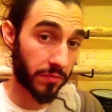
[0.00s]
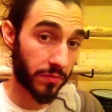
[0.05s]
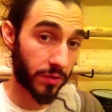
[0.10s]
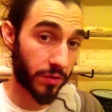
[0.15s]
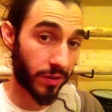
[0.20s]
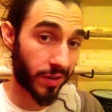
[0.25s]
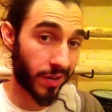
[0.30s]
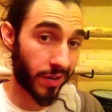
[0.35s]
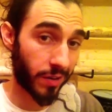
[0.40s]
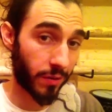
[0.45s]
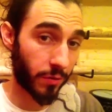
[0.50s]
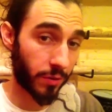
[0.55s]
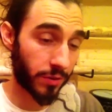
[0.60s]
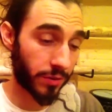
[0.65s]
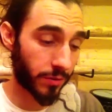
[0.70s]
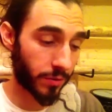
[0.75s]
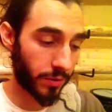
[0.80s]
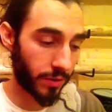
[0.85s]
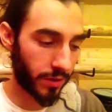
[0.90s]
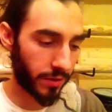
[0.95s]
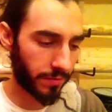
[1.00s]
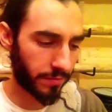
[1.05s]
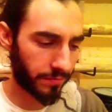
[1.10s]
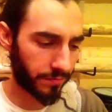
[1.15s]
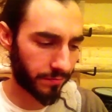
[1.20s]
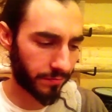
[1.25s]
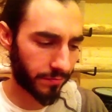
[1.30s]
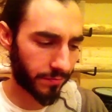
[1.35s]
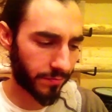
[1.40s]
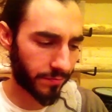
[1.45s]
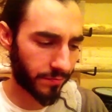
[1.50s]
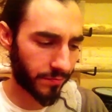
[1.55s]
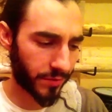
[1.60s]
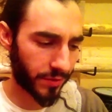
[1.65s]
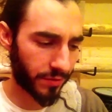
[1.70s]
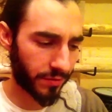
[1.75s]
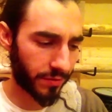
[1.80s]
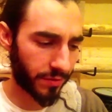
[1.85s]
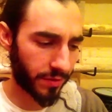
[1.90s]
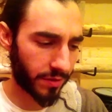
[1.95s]
Try it at 120
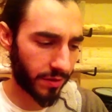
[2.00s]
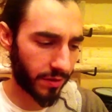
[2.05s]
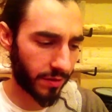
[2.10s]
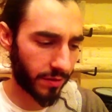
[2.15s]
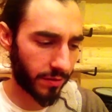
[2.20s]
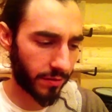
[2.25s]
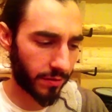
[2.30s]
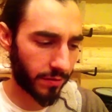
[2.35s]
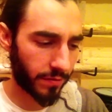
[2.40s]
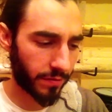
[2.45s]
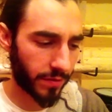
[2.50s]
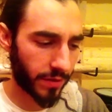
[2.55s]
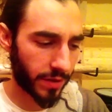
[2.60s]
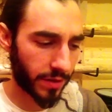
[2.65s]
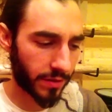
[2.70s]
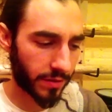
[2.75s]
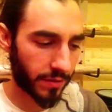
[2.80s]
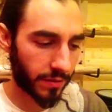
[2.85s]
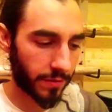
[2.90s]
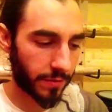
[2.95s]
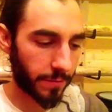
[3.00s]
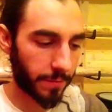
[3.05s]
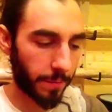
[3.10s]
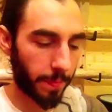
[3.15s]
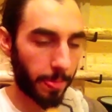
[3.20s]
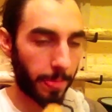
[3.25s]
so you can hear it a little faster.